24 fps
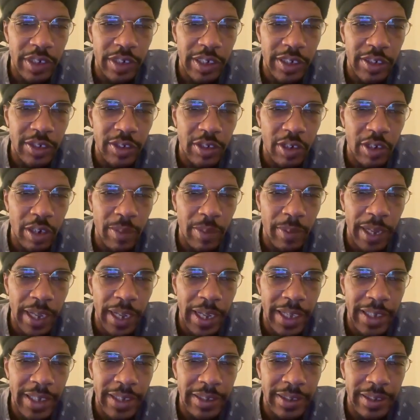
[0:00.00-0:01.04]
get started by
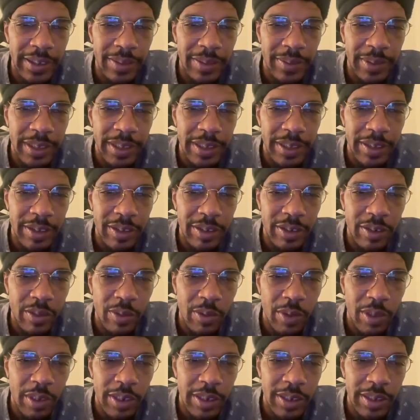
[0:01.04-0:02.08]
adding some ETH to your
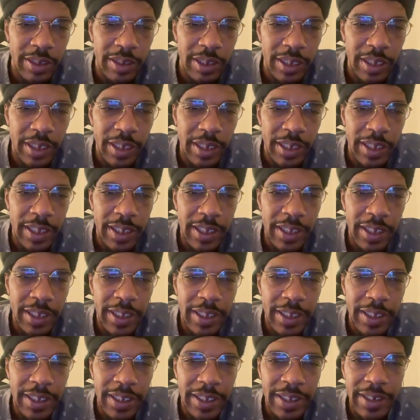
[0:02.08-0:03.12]
wallet.
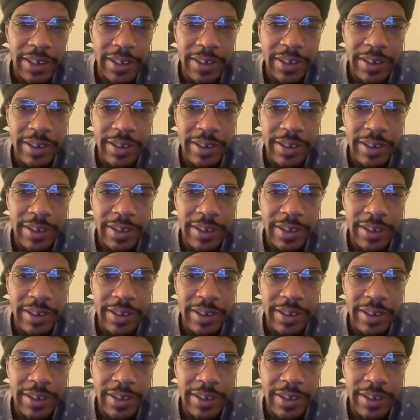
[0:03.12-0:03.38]
And